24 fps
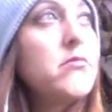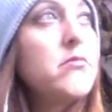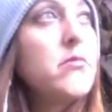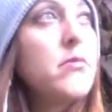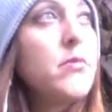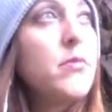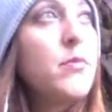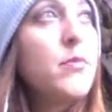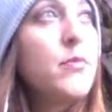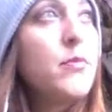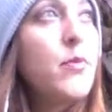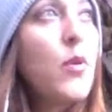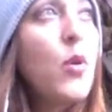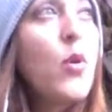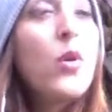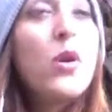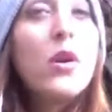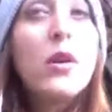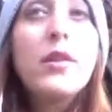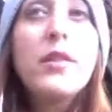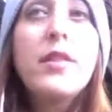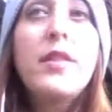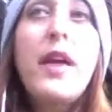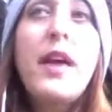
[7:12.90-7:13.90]

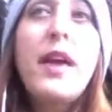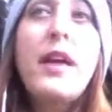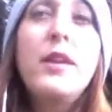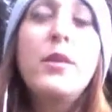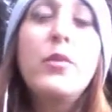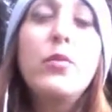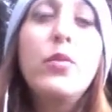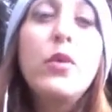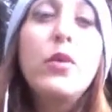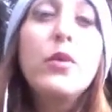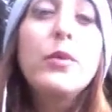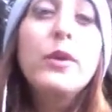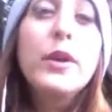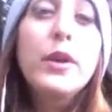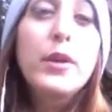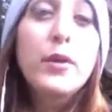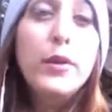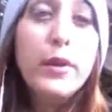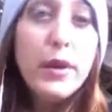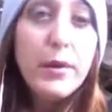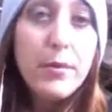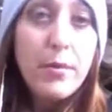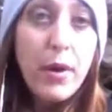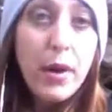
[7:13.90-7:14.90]
more than what we
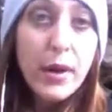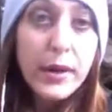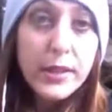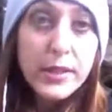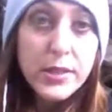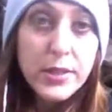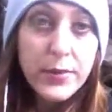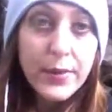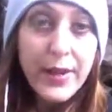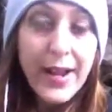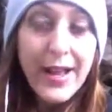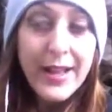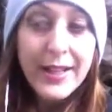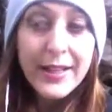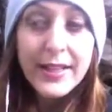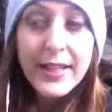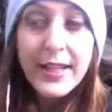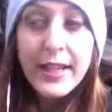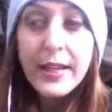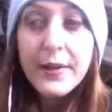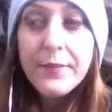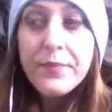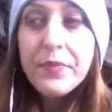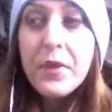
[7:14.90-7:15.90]
agree upon as
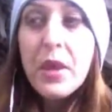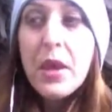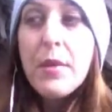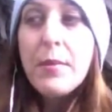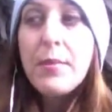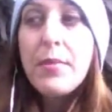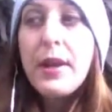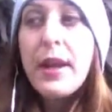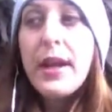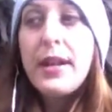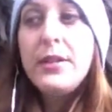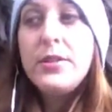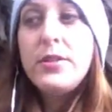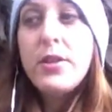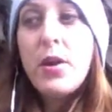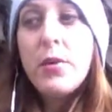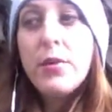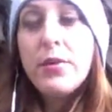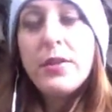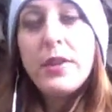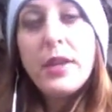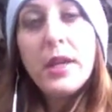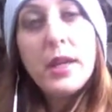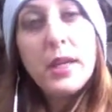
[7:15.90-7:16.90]
reality, but I
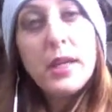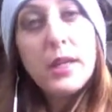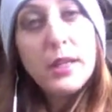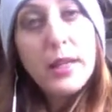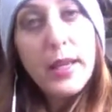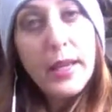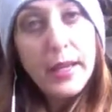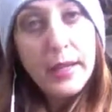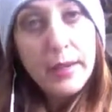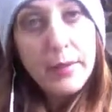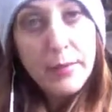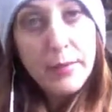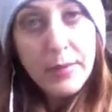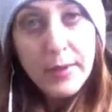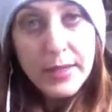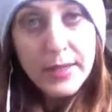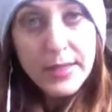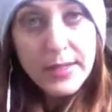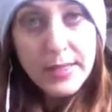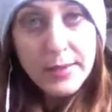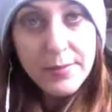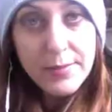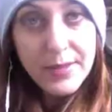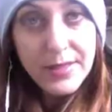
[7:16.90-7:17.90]
don't think they can be
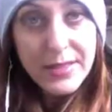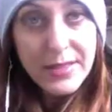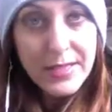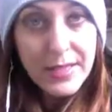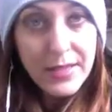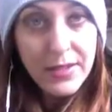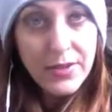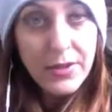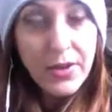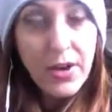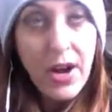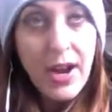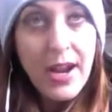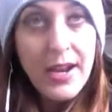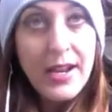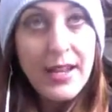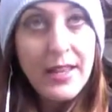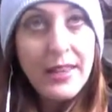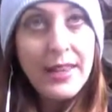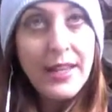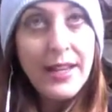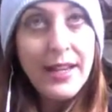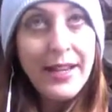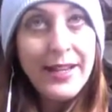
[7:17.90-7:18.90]
dismissed either. And I
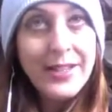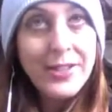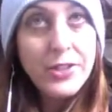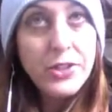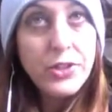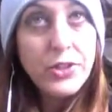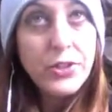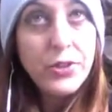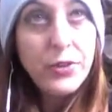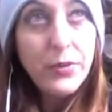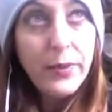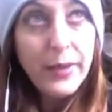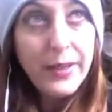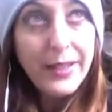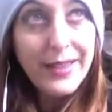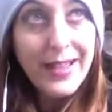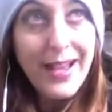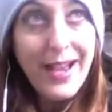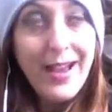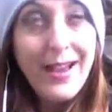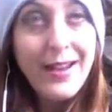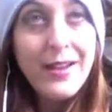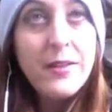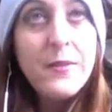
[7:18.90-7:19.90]
think doing
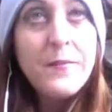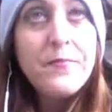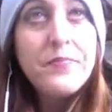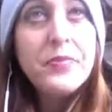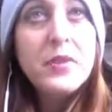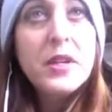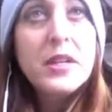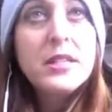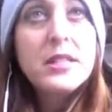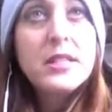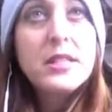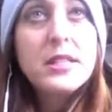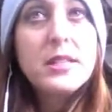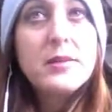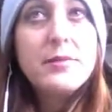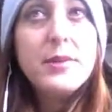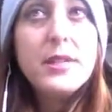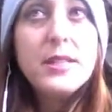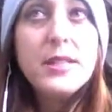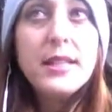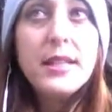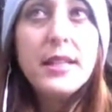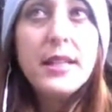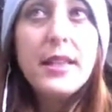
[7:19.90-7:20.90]
that,
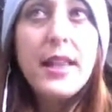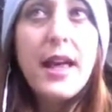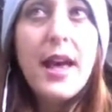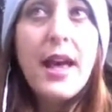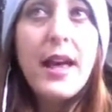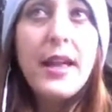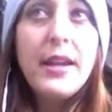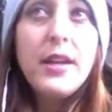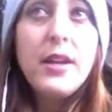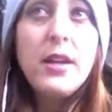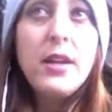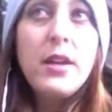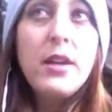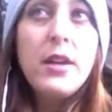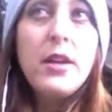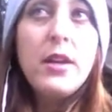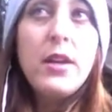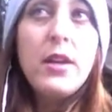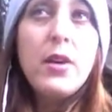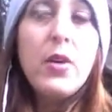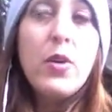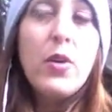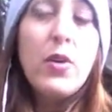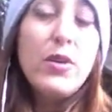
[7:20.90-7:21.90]
dismissing that,
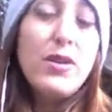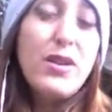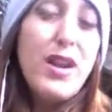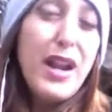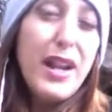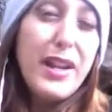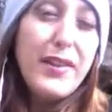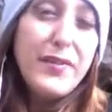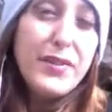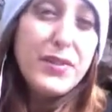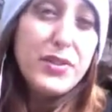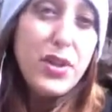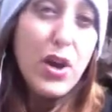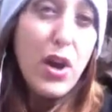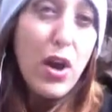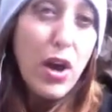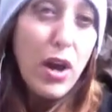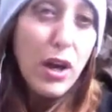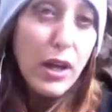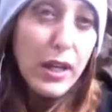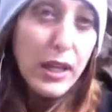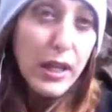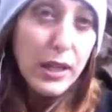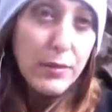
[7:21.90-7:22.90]
or not even
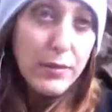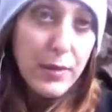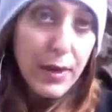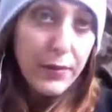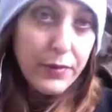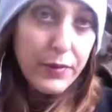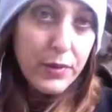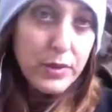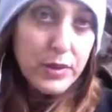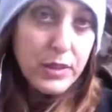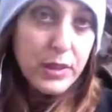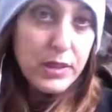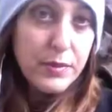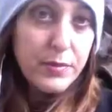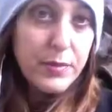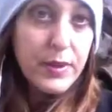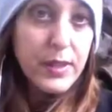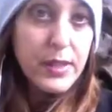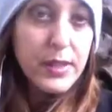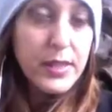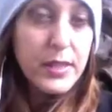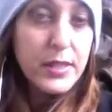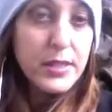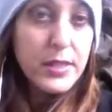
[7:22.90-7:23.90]
talking about those
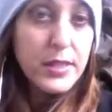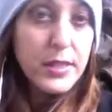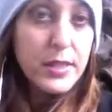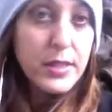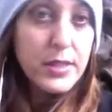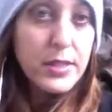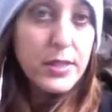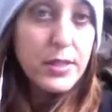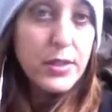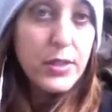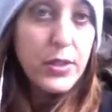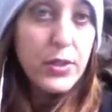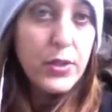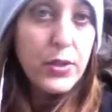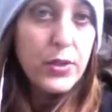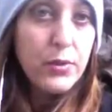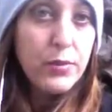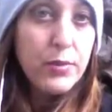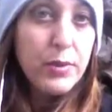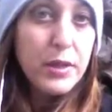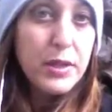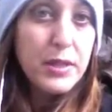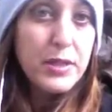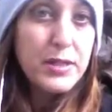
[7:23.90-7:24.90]
experiences,
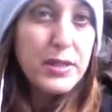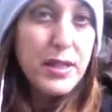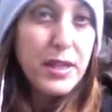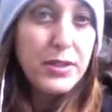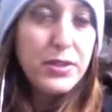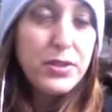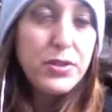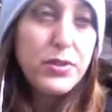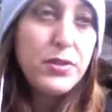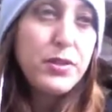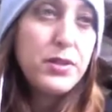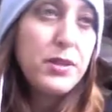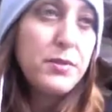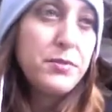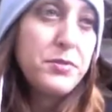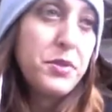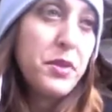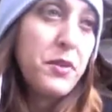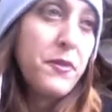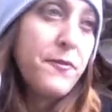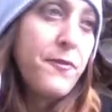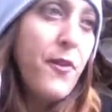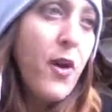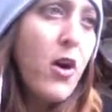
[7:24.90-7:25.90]
because they do seem
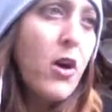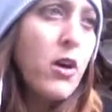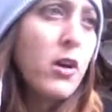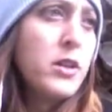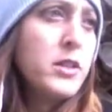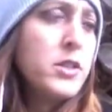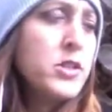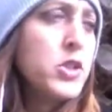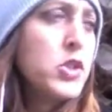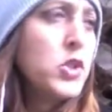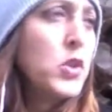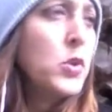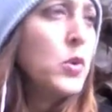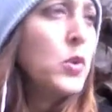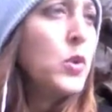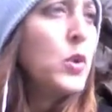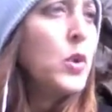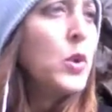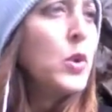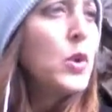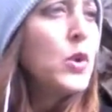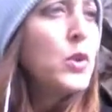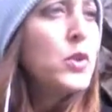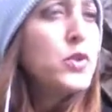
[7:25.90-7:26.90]
so far and so
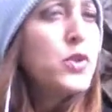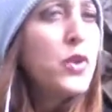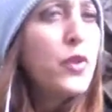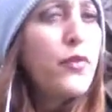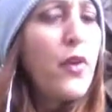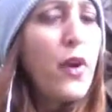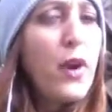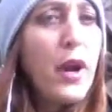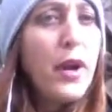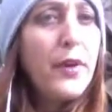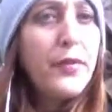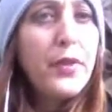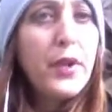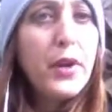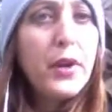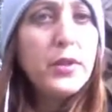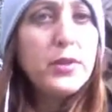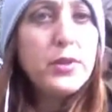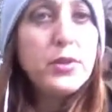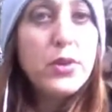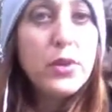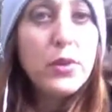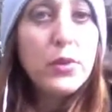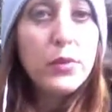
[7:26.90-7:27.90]
far out there
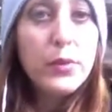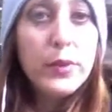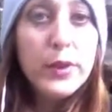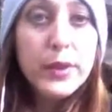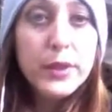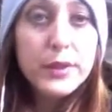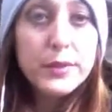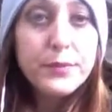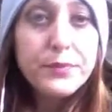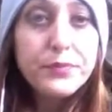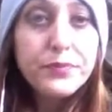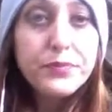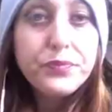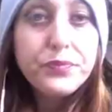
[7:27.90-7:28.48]
and so weird,